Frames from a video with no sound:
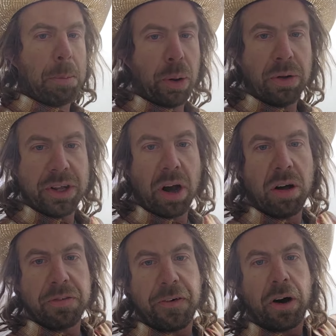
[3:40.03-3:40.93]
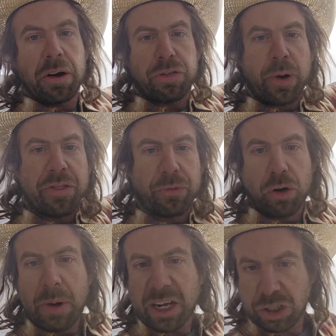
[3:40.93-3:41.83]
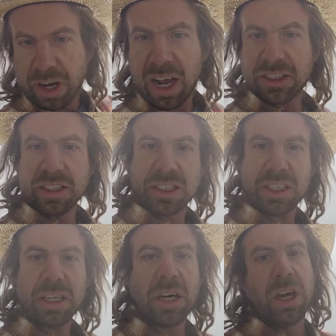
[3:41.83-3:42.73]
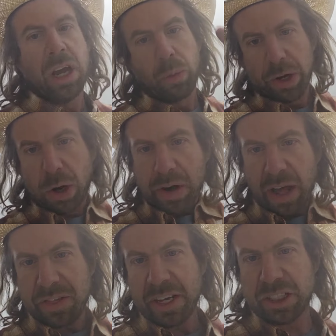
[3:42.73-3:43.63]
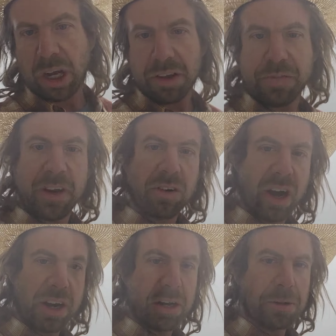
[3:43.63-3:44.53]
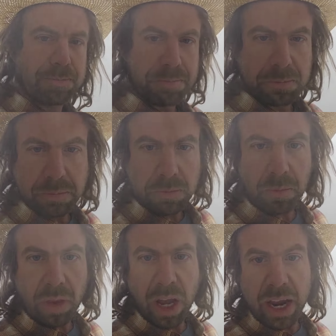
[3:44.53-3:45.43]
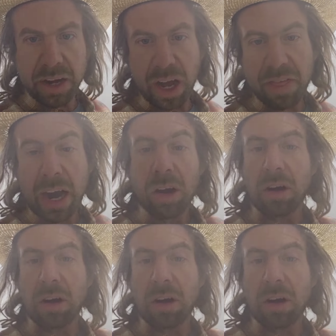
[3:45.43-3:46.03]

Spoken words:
pulling all the fog throughout the room, as you guys can see, and we're going out the exhaust fan right here, and that'll